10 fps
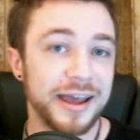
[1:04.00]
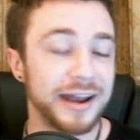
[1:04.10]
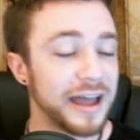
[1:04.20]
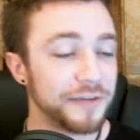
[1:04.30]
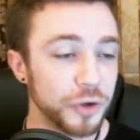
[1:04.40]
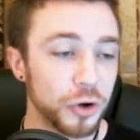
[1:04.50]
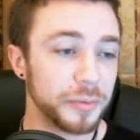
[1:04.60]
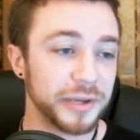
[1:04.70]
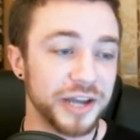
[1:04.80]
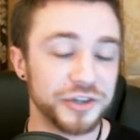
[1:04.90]
I have no
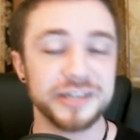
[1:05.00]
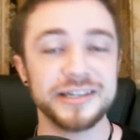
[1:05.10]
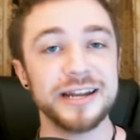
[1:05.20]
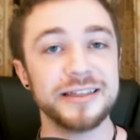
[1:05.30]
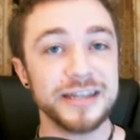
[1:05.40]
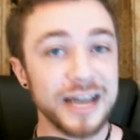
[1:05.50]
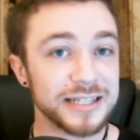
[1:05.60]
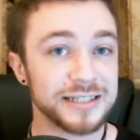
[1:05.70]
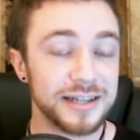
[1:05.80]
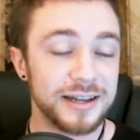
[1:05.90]
obligation to say anything
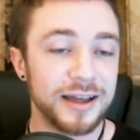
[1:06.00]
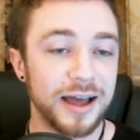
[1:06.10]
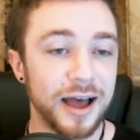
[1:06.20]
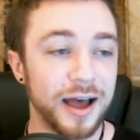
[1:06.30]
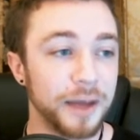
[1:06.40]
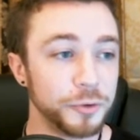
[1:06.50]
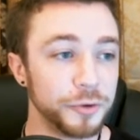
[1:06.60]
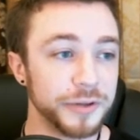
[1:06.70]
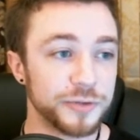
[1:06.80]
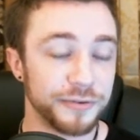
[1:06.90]
nice. I'm
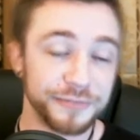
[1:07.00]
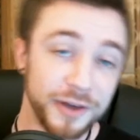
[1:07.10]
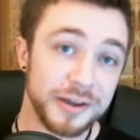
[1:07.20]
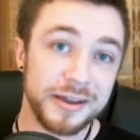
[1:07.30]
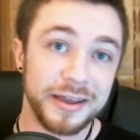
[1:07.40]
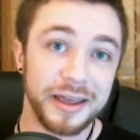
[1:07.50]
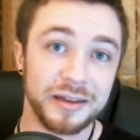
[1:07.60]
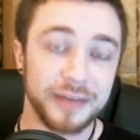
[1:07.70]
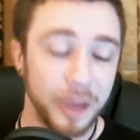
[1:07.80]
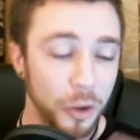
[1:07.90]
doing this for fun
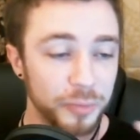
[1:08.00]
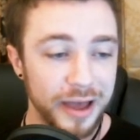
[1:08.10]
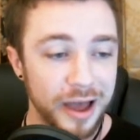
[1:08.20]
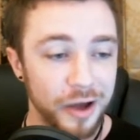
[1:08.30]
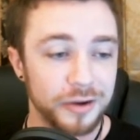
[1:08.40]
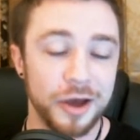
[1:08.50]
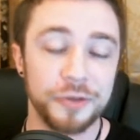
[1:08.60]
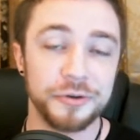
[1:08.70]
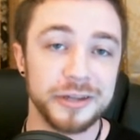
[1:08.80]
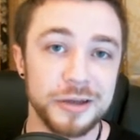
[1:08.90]
and to help out
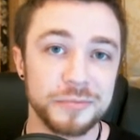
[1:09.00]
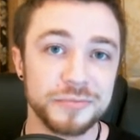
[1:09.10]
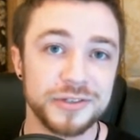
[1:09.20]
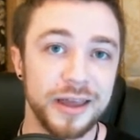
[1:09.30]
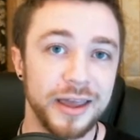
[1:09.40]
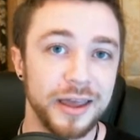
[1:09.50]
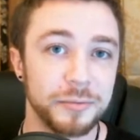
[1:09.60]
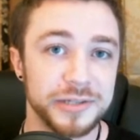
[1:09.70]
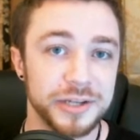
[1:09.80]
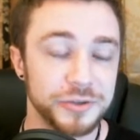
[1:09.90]
other DMs
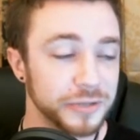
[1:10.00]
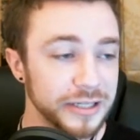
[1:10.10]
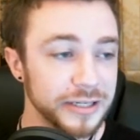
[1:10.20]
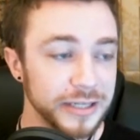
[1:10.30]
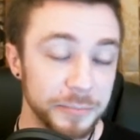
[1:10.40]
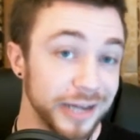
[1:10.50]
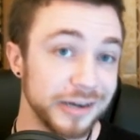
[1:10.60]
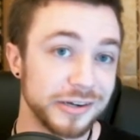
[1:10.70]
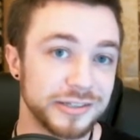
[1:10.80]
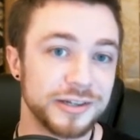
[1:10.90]
and potential D&D
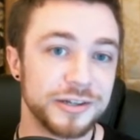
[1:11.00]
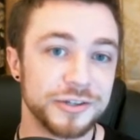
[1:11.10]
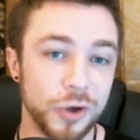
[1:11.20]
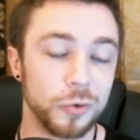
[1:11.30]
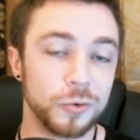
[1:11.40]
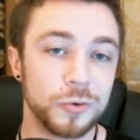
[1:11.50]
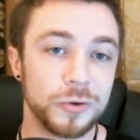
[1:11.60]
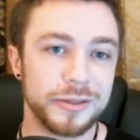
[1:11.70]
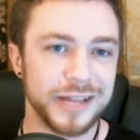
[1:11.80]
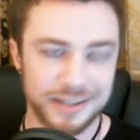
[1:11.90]
players. So,
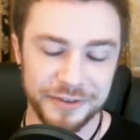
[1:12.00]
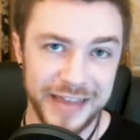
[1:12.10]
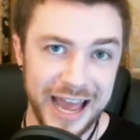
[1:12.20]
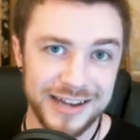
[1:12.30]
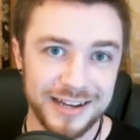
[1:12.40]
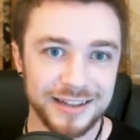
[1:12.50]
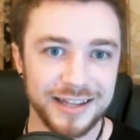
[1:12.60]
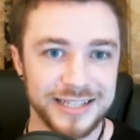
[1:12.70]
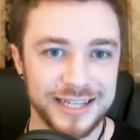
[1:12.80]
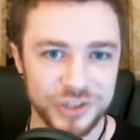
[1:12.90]
that's enough of that.
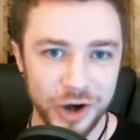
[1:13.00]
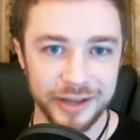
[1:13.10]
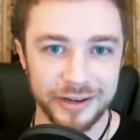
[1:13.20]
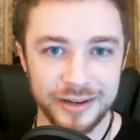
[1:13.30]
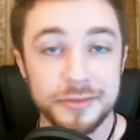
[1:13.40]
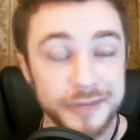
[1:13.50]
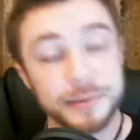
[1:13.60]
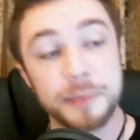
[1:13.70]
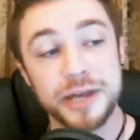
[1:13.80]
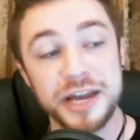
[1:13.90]
Let's get started.
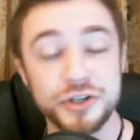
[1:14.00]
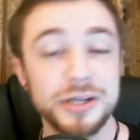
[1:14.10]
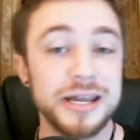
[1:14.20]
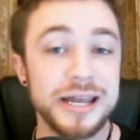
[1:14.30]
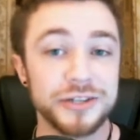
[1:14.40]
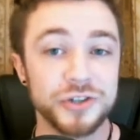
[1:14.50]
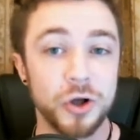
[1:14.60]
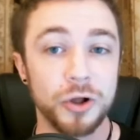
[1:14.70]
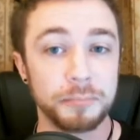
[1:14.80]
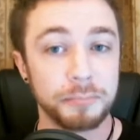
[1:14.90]
This publication is
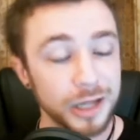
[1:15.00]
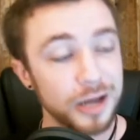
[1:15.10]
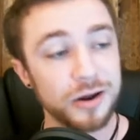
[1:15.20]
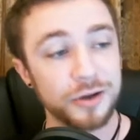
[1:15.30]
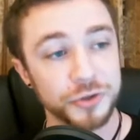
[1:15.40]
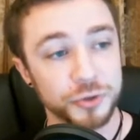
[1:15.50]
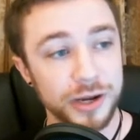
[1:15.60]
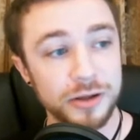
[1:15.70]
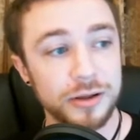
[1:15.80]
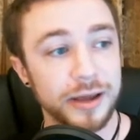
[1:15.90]
called Blood on the
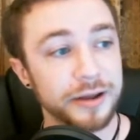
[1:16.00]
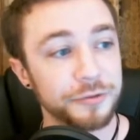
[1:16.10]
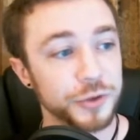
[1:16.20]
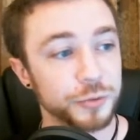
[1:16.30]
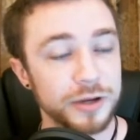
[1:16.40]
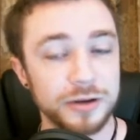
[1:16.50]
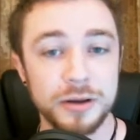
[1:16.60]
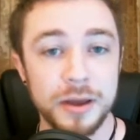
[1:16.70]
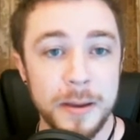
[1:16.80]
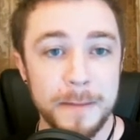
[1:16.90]
Trail, and it was
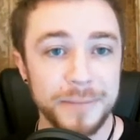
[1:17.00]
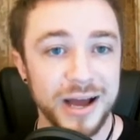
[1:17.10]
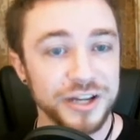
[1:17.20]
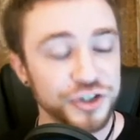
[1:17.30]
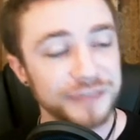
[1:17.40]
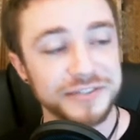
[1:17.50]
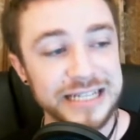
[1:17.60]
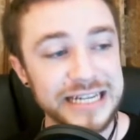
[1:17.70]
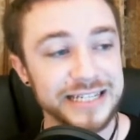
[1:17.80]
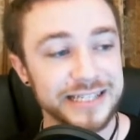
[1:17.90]
written by Jeff
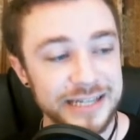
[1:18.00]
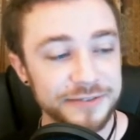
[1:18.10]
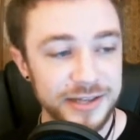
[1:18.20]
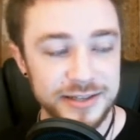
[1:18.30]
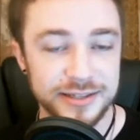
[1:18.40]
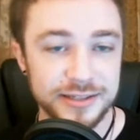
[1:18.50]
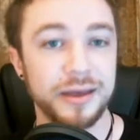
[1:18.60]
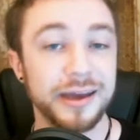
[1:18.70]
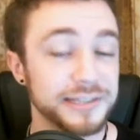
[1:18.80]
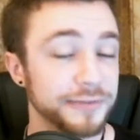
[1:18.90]
C. Stevens.
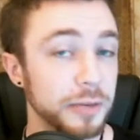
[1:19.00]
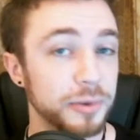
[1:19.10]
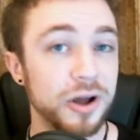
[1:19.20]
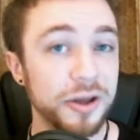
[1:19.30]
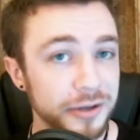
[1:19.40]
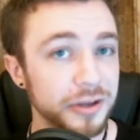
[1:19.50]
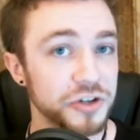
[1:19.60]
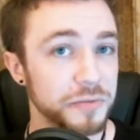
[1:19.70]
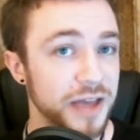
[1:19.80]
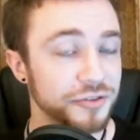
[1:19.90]
It is available on the
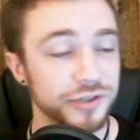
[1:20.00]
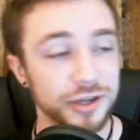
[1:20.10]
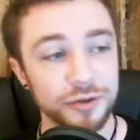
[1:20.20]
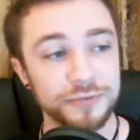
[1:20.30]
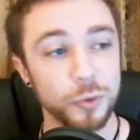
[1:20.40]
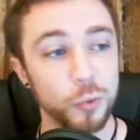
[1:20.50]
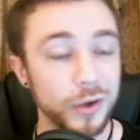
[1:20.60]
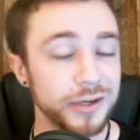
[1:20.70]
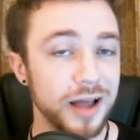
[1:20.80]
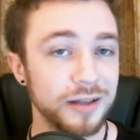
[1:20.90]
Dungeon Masters Guild for
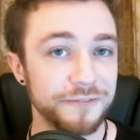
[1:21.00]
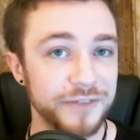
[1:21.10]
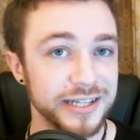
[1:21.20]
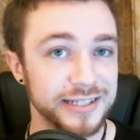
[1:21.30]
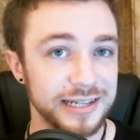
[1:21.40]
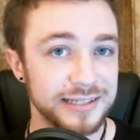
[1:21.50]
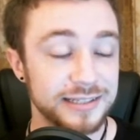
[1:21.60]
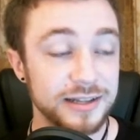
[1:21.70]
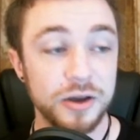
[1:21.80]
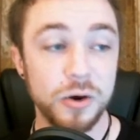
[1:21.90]

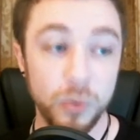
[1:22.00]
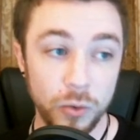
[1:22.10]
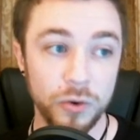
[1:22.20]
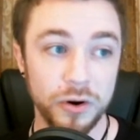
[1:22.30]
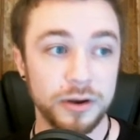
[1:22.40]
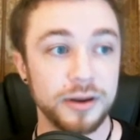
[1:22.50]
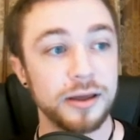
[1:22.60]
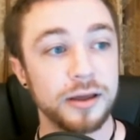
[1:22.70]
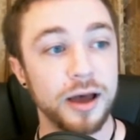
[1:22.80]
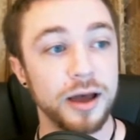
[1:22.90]
$1.50, or
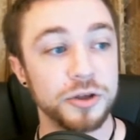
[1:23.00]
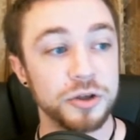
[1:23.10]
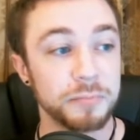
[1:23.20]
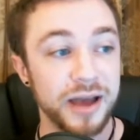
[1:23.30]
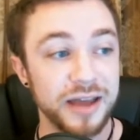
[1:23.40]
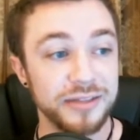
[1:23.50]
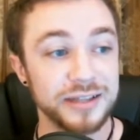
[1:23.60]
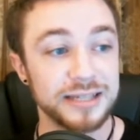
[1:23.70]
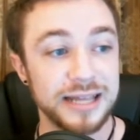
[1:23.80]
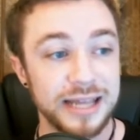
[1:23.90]
you can buy
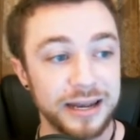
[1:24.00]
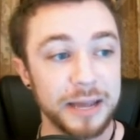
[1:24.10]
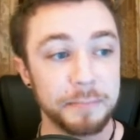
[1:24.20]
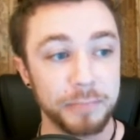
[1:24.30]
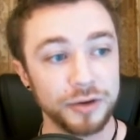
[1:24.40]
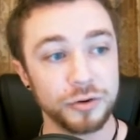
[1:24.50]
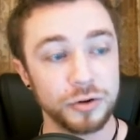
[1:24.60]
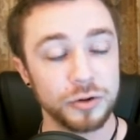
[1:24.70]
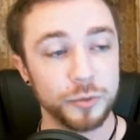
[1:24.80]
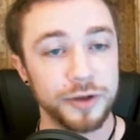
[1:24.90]
this in a
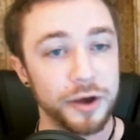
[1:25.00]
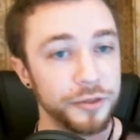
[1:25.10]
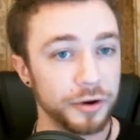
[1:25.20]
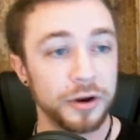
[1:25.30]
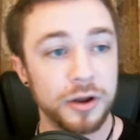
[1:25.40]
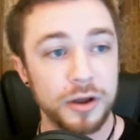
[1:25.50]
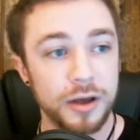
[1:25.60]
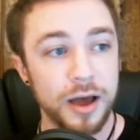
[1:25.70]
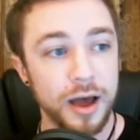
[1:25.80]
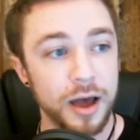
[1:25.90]
bundle with other
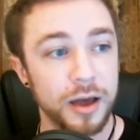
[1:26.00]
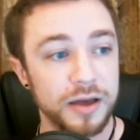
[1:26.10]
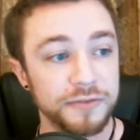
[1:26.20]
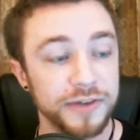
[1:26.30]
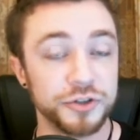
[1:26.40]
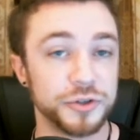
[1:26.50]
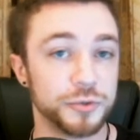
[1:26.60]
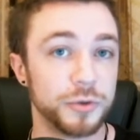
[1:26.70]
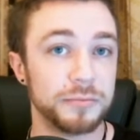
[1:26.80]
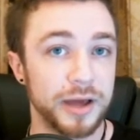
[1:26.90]

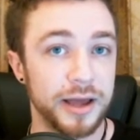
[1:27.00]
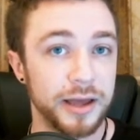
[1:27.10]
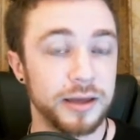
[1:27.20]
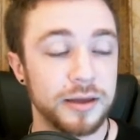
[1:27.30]
adventures written by